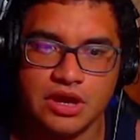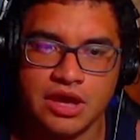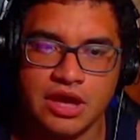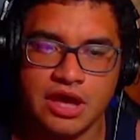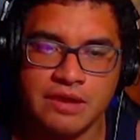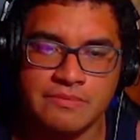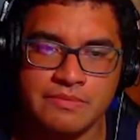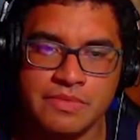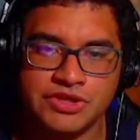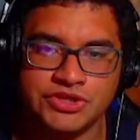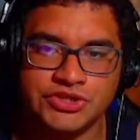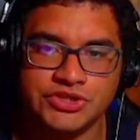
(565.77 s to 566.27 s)

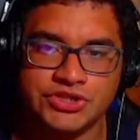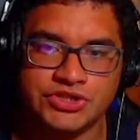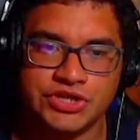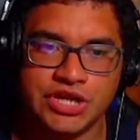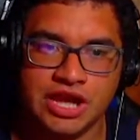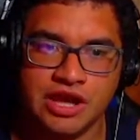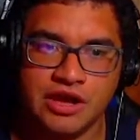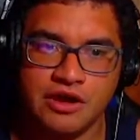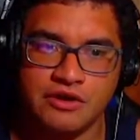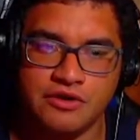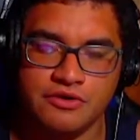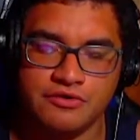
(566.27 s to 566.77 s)
mentioned
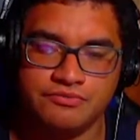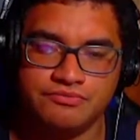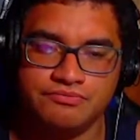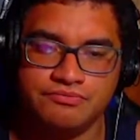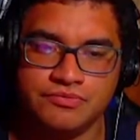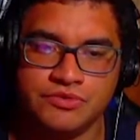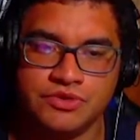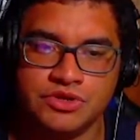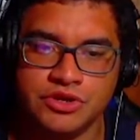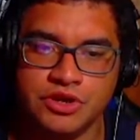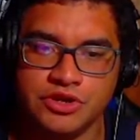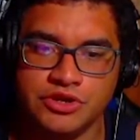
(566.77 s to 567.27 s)
how,
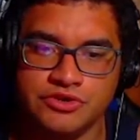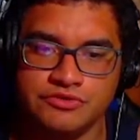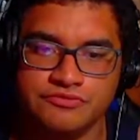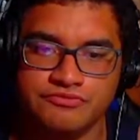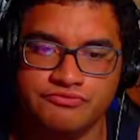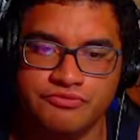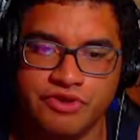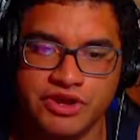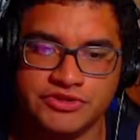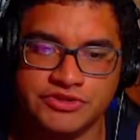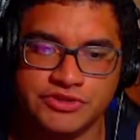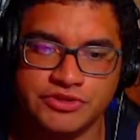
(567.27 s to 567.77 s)
you know, you
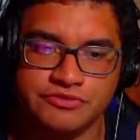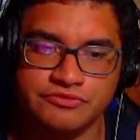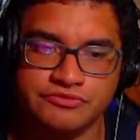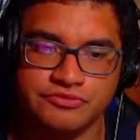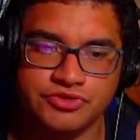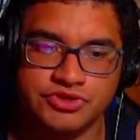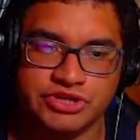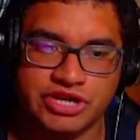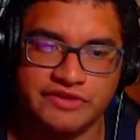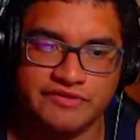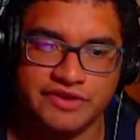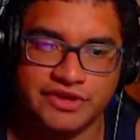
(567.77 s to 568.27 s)
try
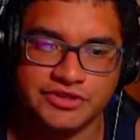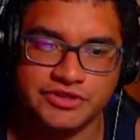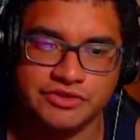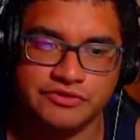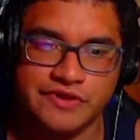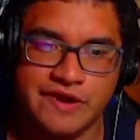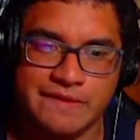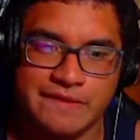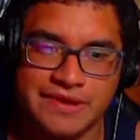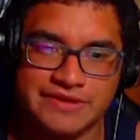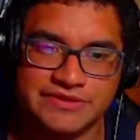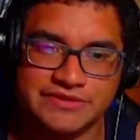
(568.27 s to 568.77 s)
to rescue
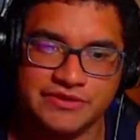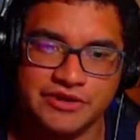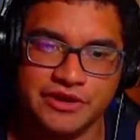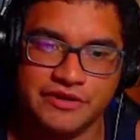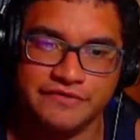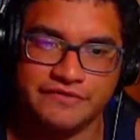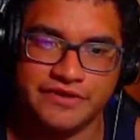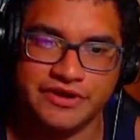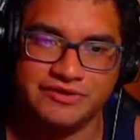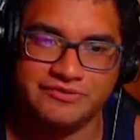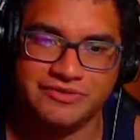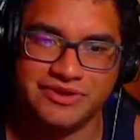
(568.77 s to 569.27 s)
Rayman's
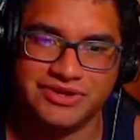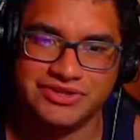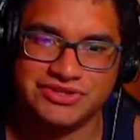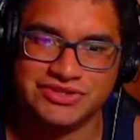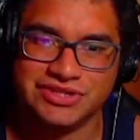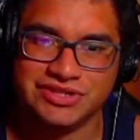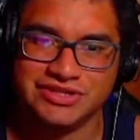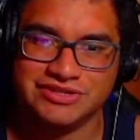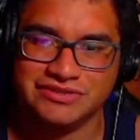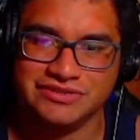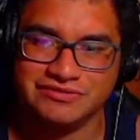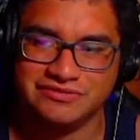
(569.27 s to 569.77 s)
girlfriend, which he
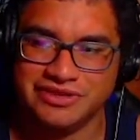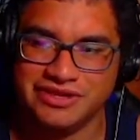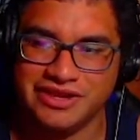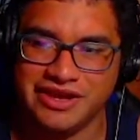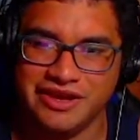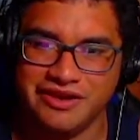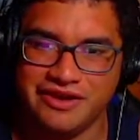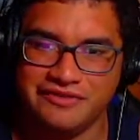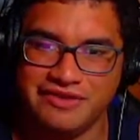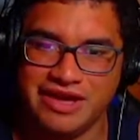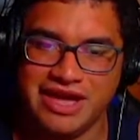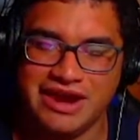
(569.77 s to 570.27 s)
doesn't really
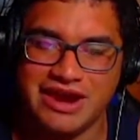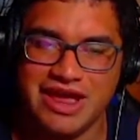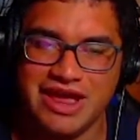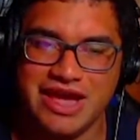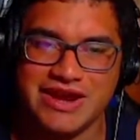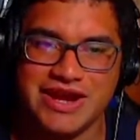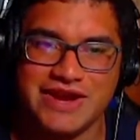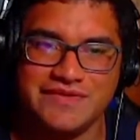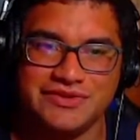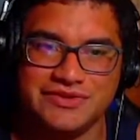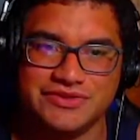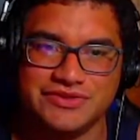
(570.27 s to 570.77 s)
have. I
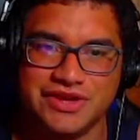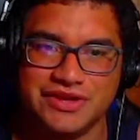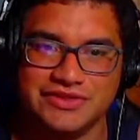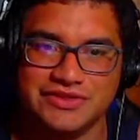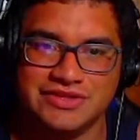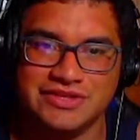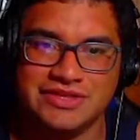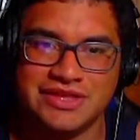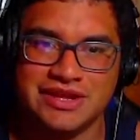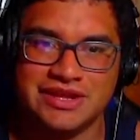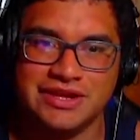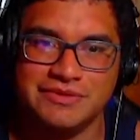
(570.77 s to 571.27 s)
never thought
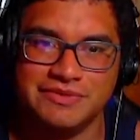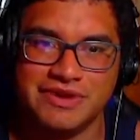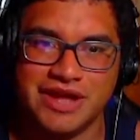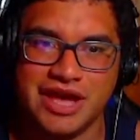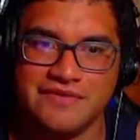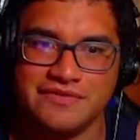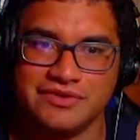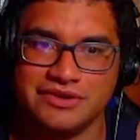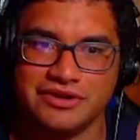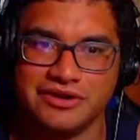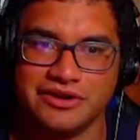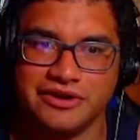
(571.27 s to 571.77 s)
that he would have
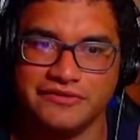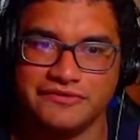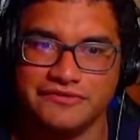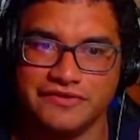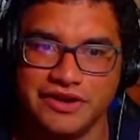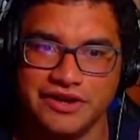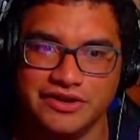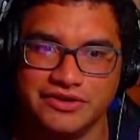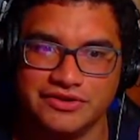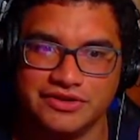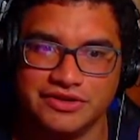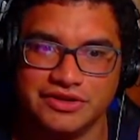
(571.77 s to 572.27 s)
a
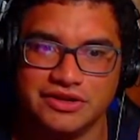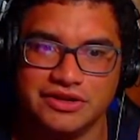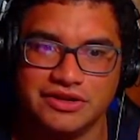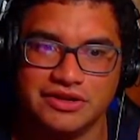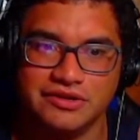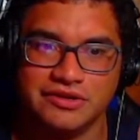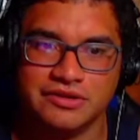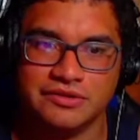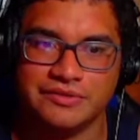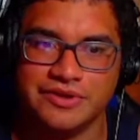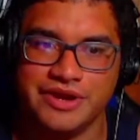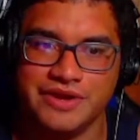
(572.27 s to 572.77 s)
girlfriend
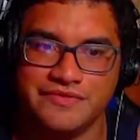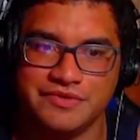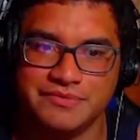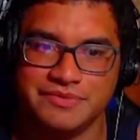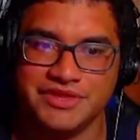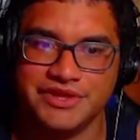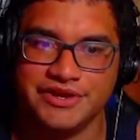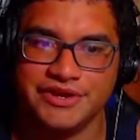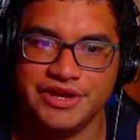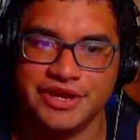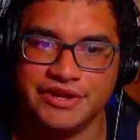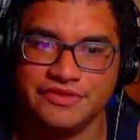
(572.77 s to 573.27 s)
or whatever. But
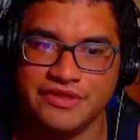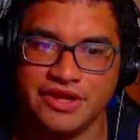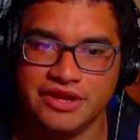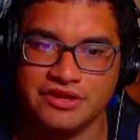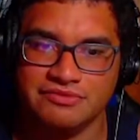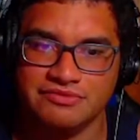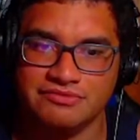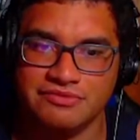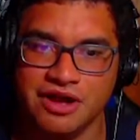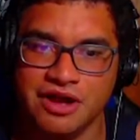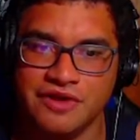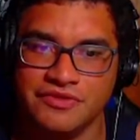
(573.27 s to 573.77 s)
then again, like,
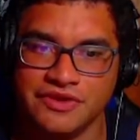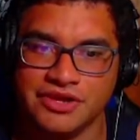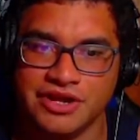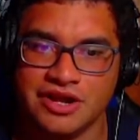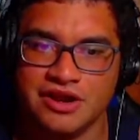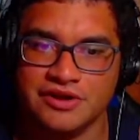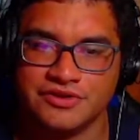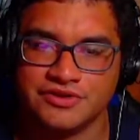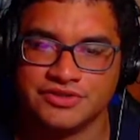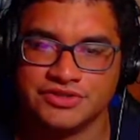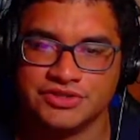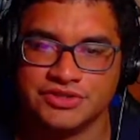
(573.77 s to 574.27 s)
all the
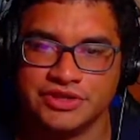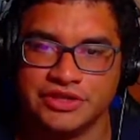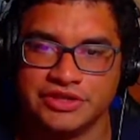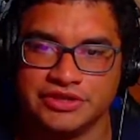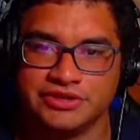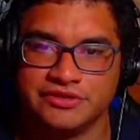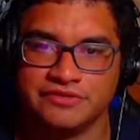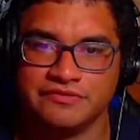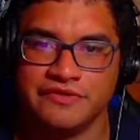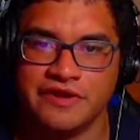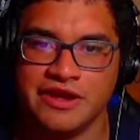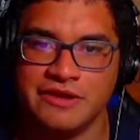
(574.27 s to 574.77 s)
characters in, like,
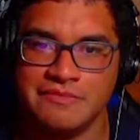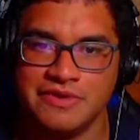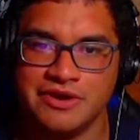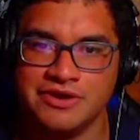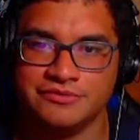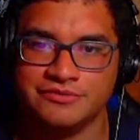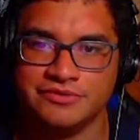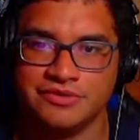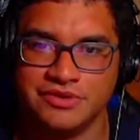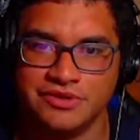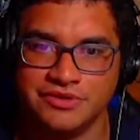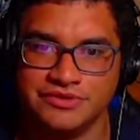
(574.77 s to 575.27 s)
the Rayman
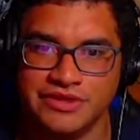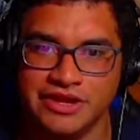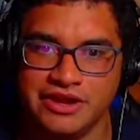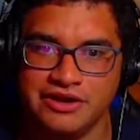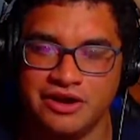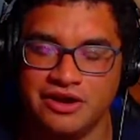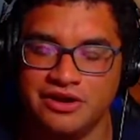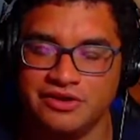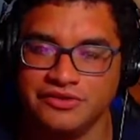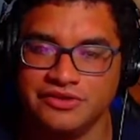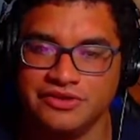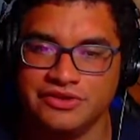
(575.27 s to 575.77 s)
world, they
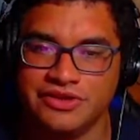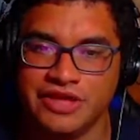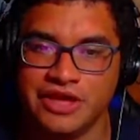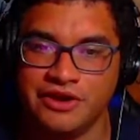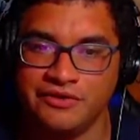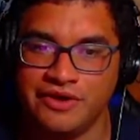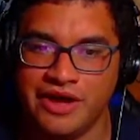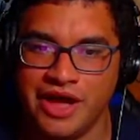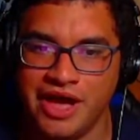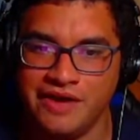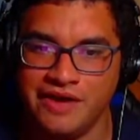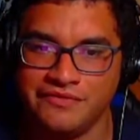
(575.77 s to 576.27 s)

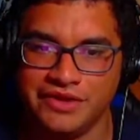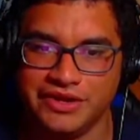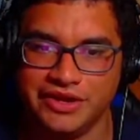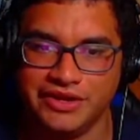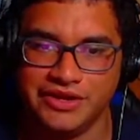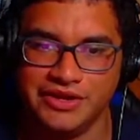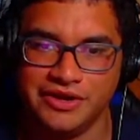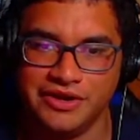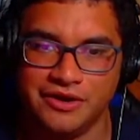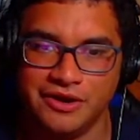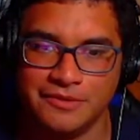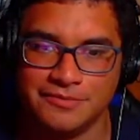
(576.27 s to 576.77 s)
don't have, like, any
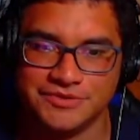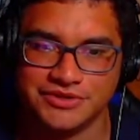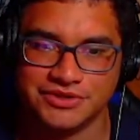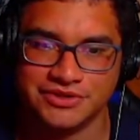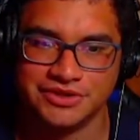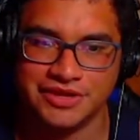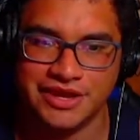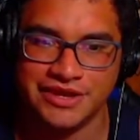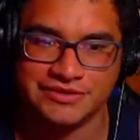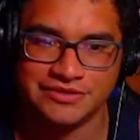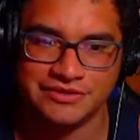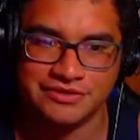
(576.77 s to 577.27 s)
arms or
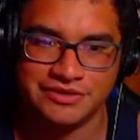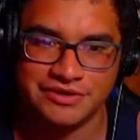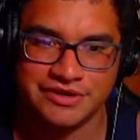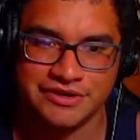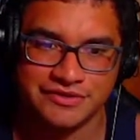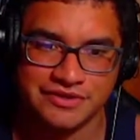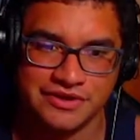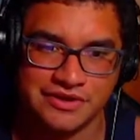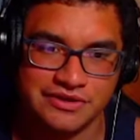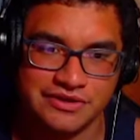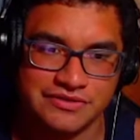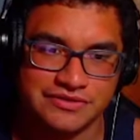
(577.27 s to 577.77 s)
legs or
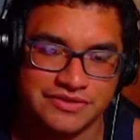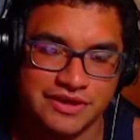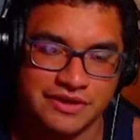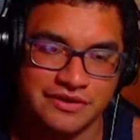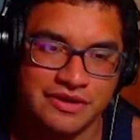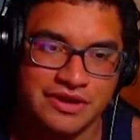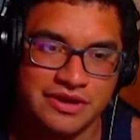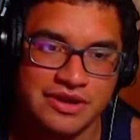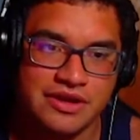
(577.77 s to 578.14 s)
anything. So,